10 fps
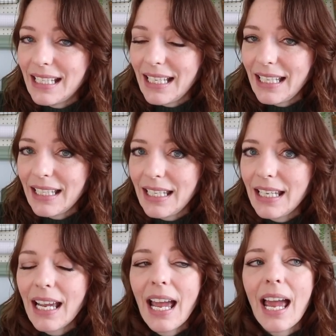
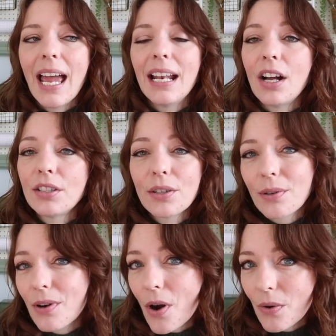lately, and also
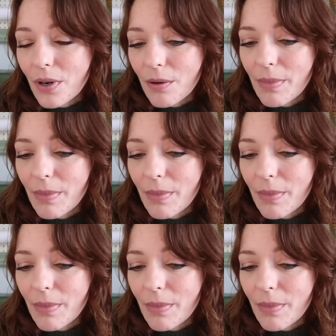cocoa.